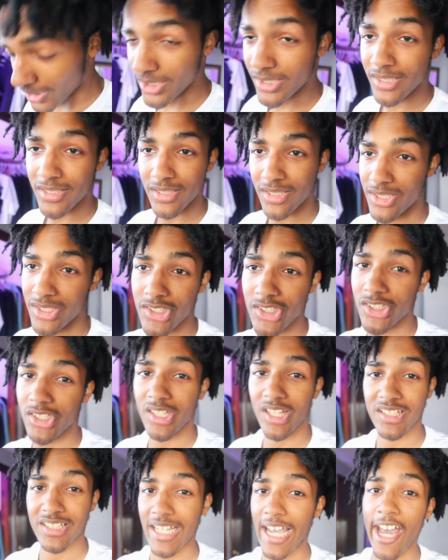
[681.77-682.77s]
it's
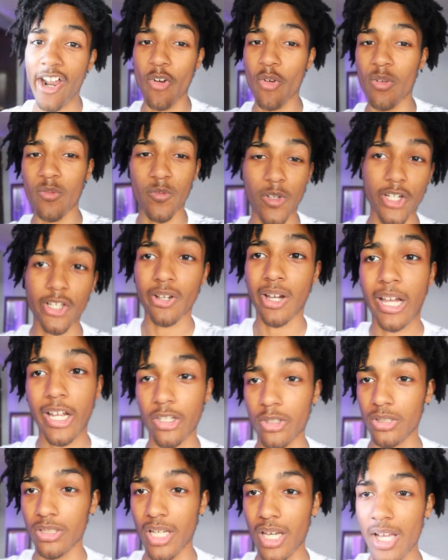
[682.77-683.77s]
just the title and video. I
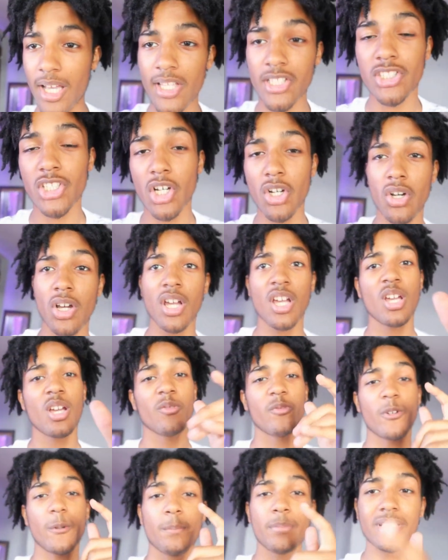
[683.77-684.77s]
ain't gonna lie. So
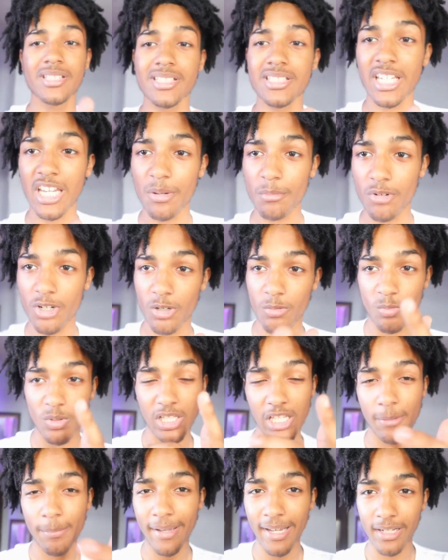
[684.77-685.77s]
I'm gonna put this camera up
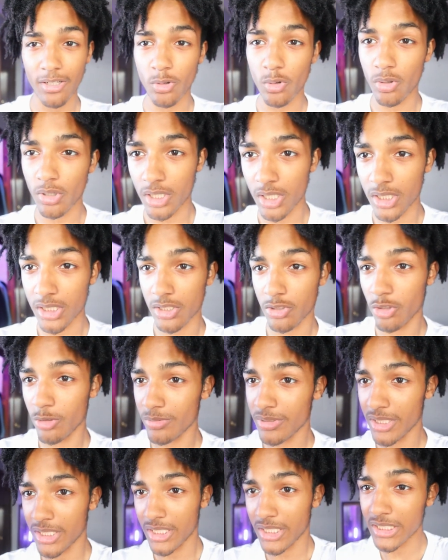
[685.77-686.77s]
while I pack the orders. You know what
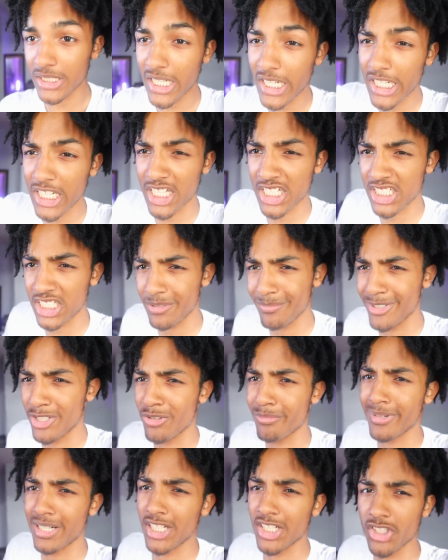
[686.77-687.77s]
I'm saying? Cause y'all gotta see me
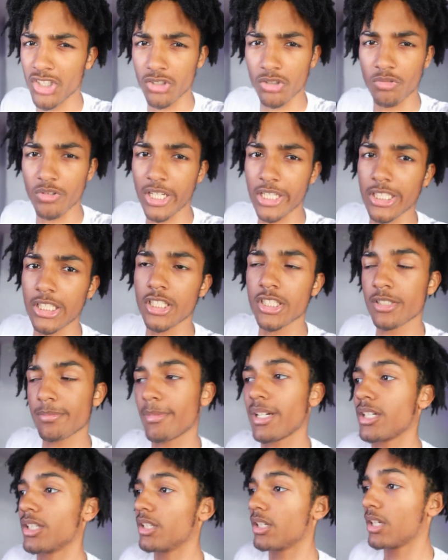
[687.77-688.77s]
do my little regular
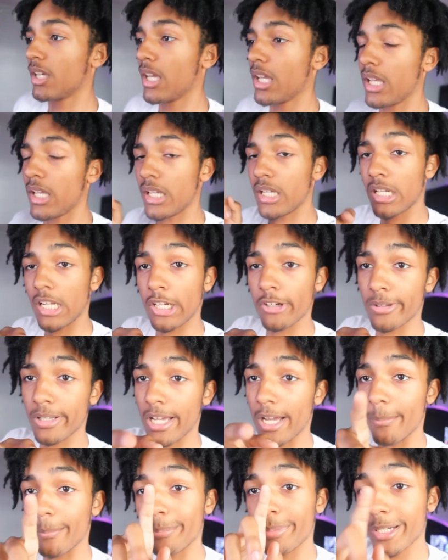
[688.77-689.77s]
schmegula. And I'm
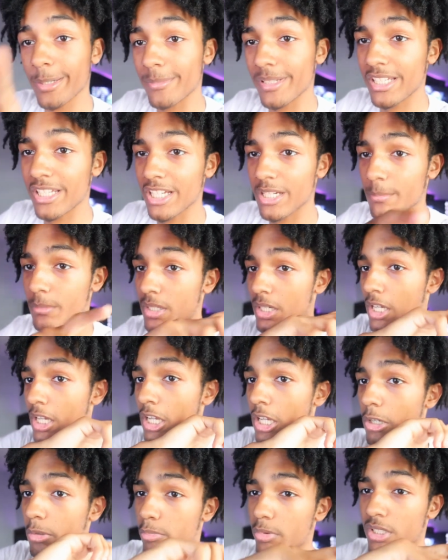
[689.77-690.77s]
gonna lie, I'm pick up the camera
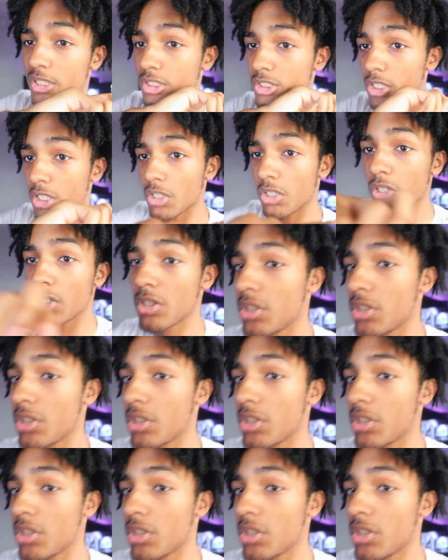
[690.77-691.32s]
when it's gone.